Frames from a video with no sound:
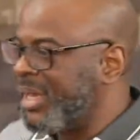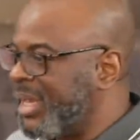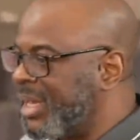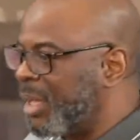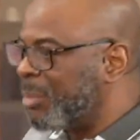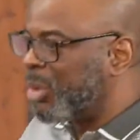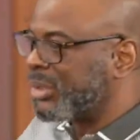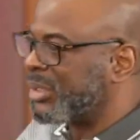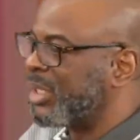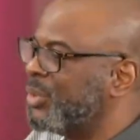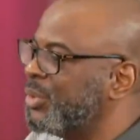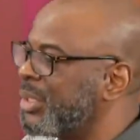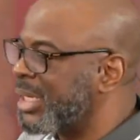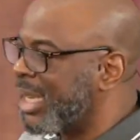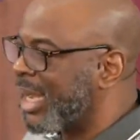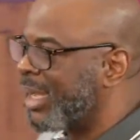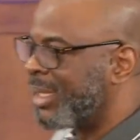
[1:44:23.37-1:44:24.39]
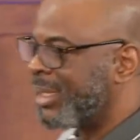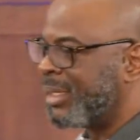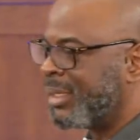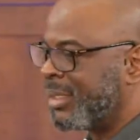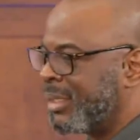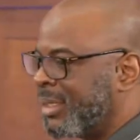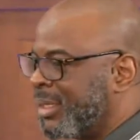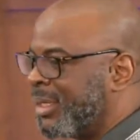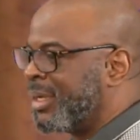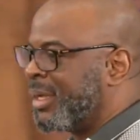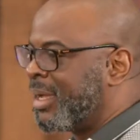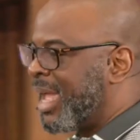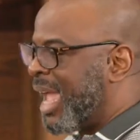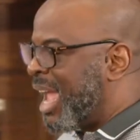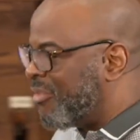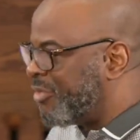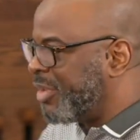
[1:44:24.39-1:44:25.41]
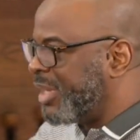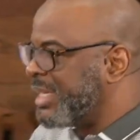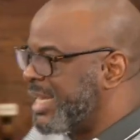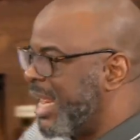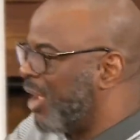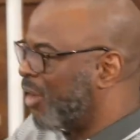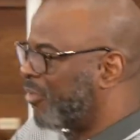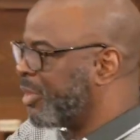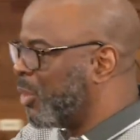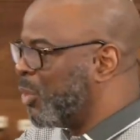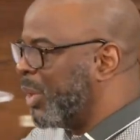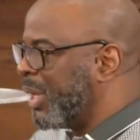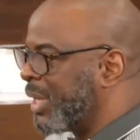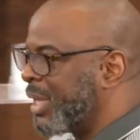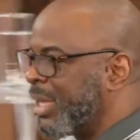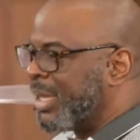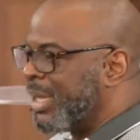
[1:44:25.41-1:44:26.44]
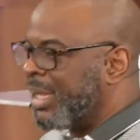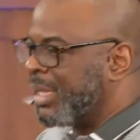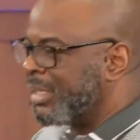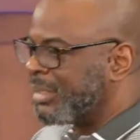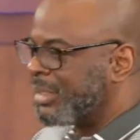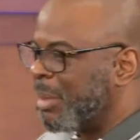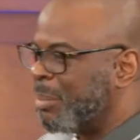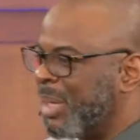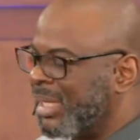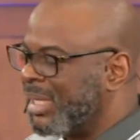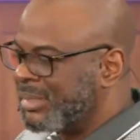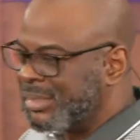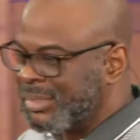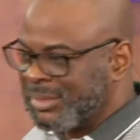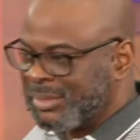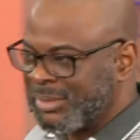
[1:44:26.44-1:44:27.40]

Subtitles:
they bought a new car. Every day of the week, a blessing.